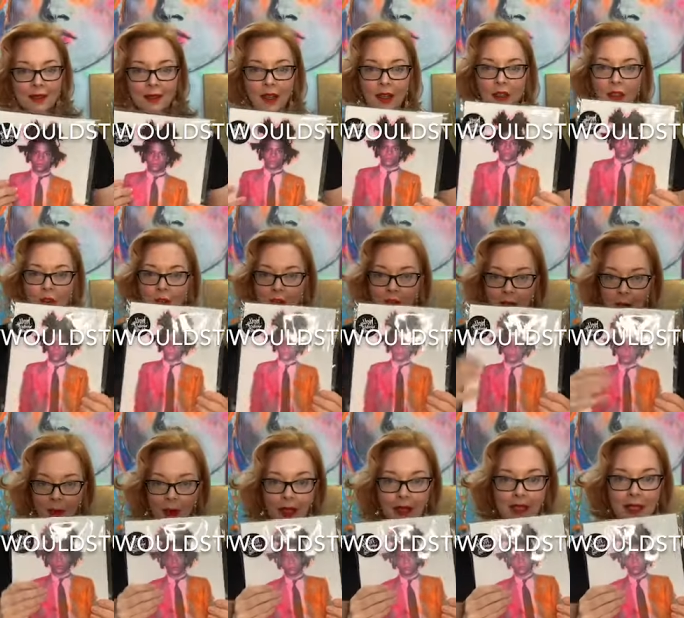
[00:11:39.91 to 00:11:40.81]
They're 8
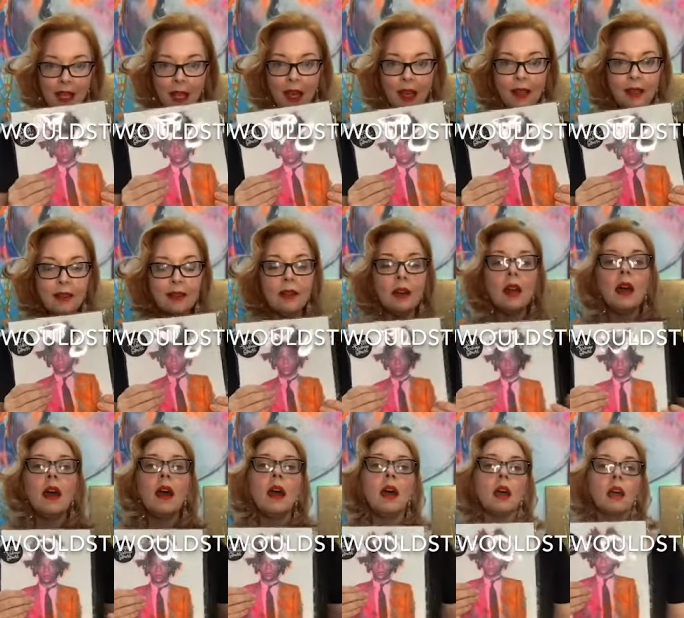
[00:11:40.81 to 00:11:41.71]
by 10.
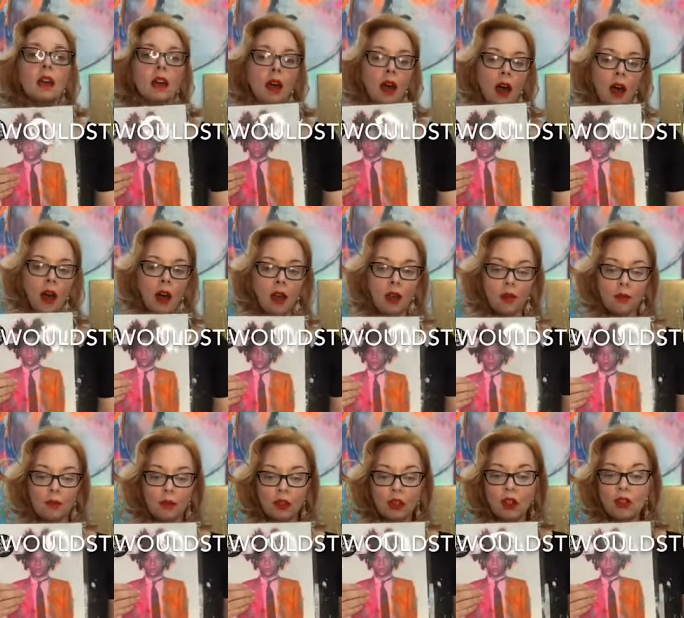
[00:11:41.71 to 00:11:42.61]

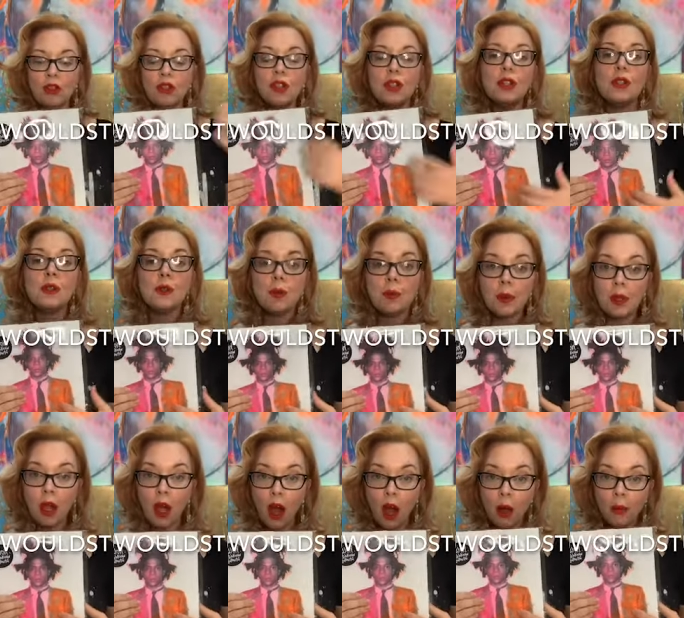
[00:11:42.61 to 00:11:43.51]
You choose from the
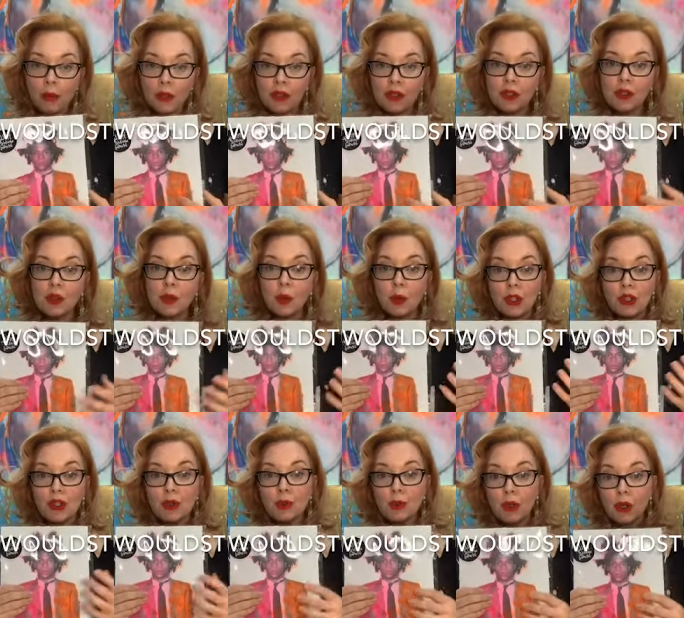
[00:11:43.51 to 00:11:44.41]
options which
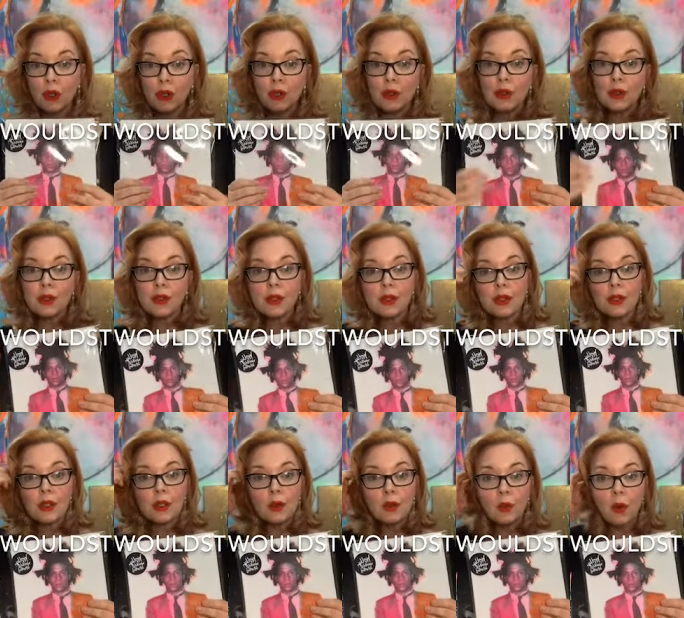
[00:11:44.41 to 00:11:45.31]
muse
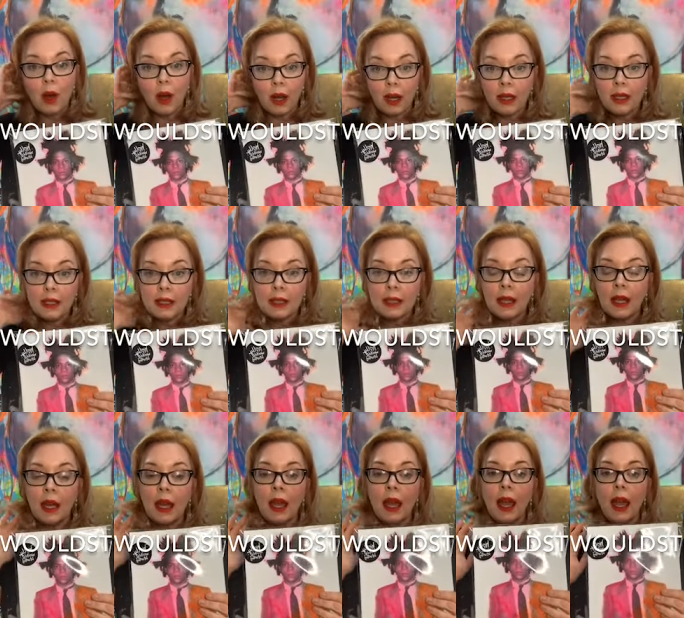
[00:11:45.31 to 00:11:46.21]
you want.
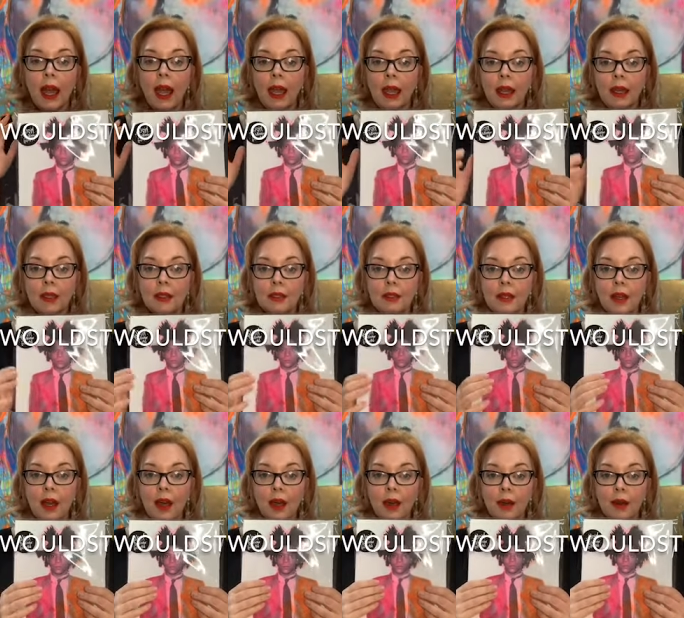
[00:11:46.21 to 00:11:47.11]
And
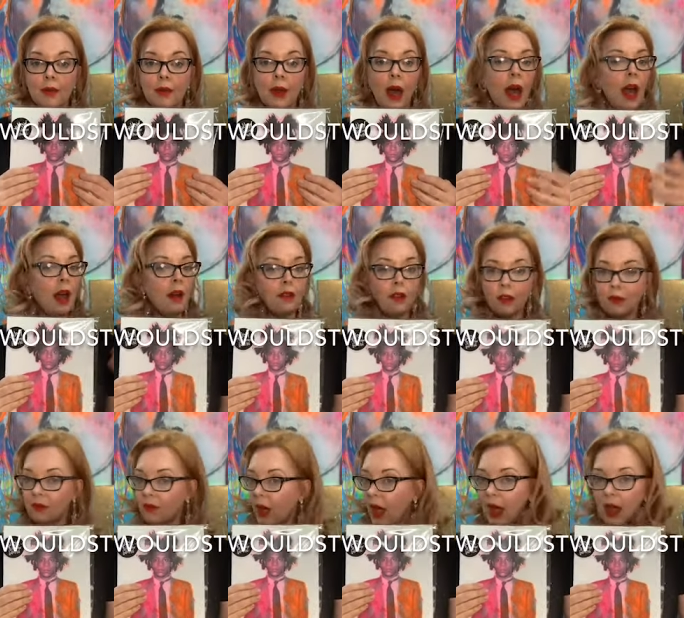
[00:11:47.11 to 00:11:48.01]
I
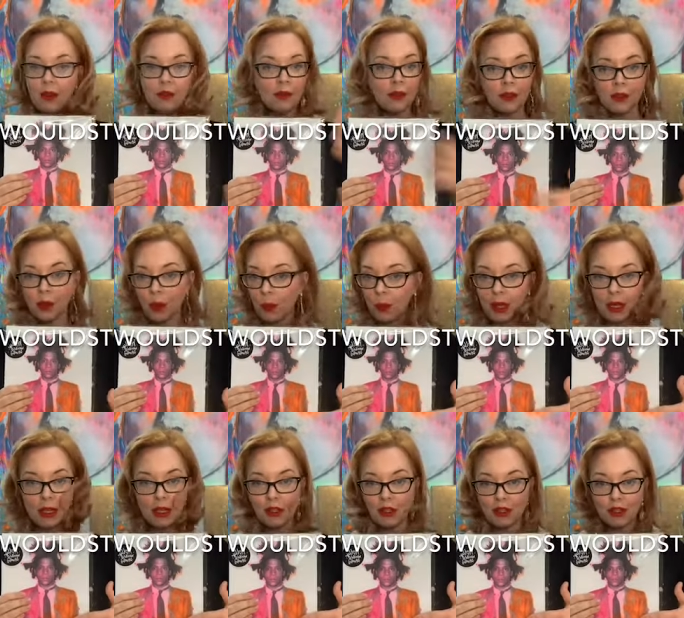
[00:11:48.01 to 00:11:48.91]
have so many
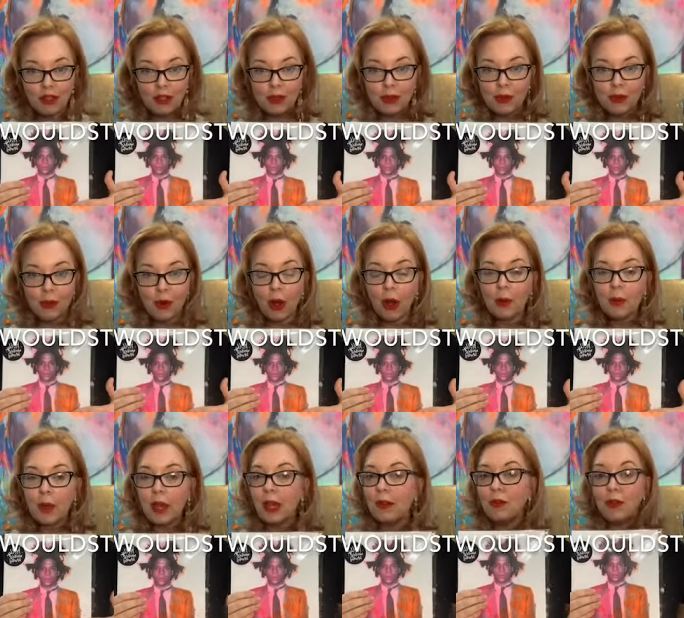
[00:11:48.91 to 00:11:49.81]
to choose from.
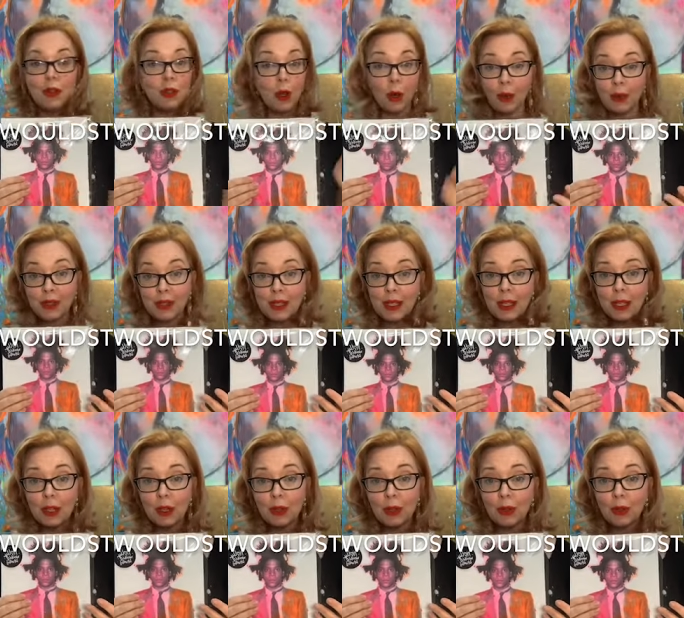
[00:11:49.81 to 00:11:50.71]
If you don't see who
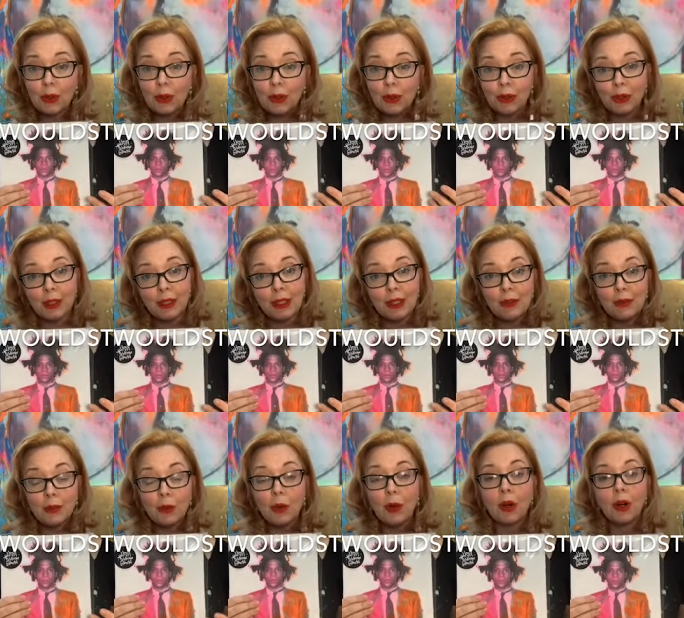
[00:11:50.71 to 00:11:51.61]
you're looking
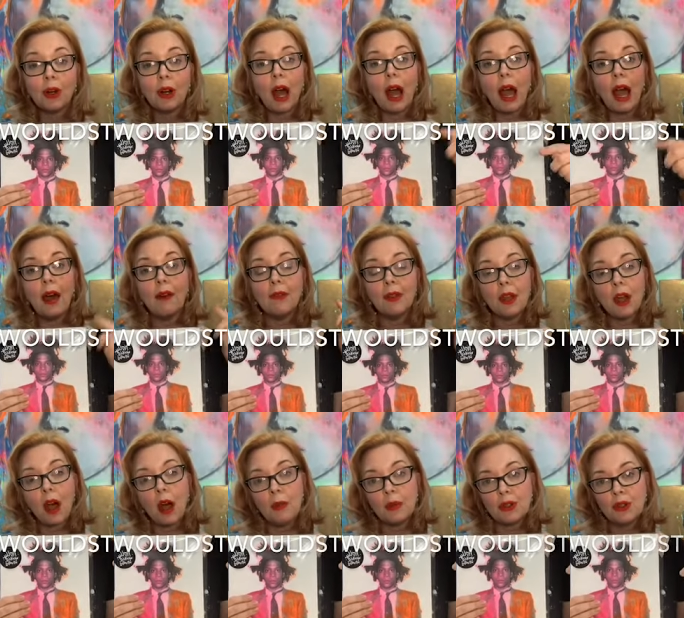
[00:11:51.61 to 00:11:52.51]
for, I have the
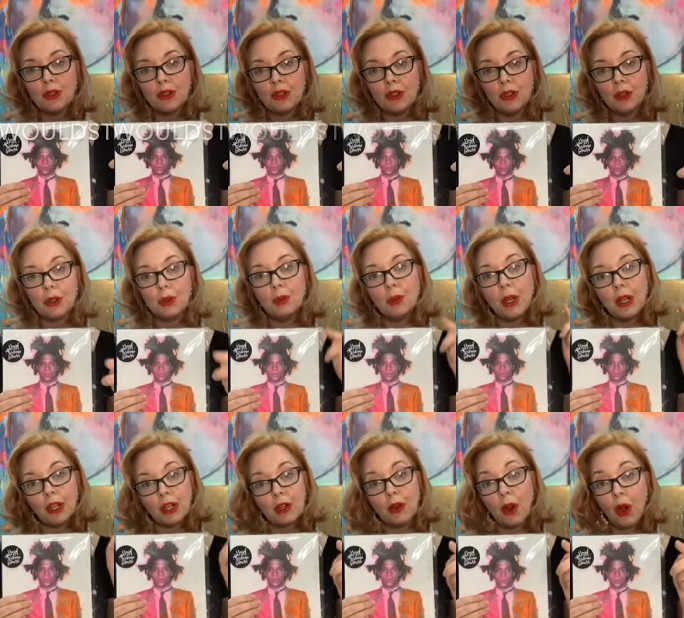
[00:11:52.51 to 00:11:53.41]
option to pick
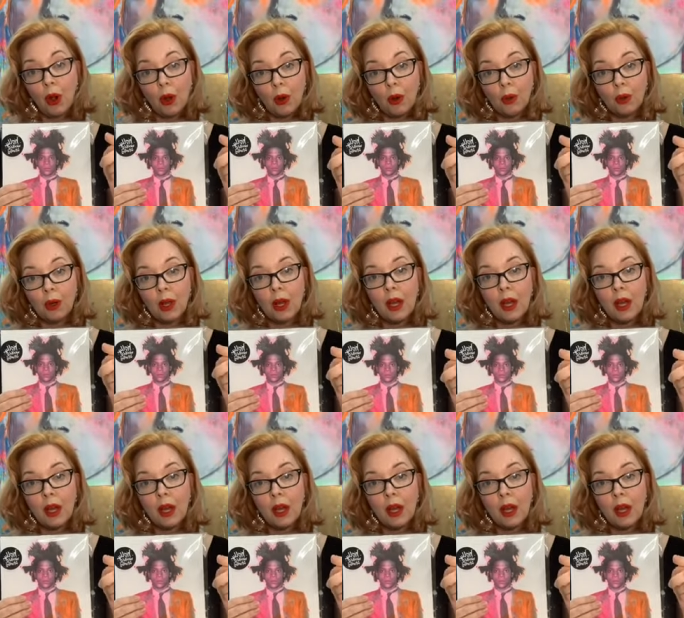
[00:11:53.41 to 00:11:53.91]
your own.